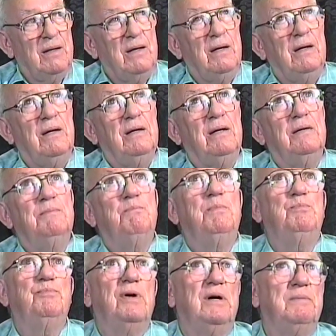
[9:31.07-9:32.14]
Uh,
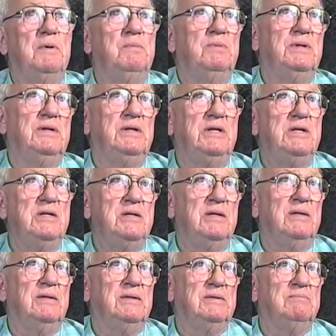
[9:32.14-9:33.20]
probably
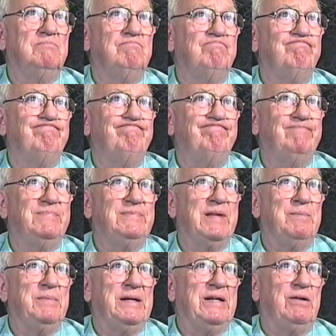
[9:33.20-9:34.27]
um, a
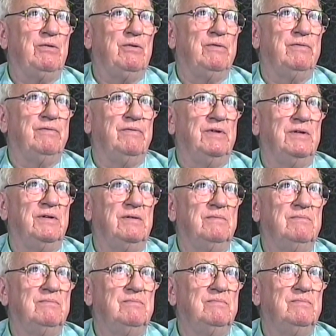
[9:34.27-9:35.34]
matter of uh,
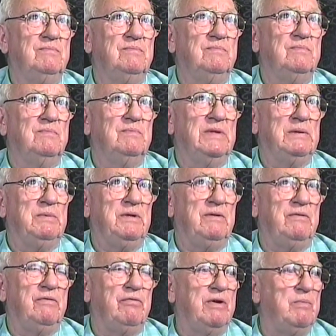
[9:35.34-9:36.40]
maybe
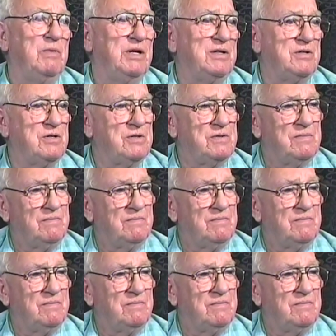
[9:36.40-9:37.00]
three months.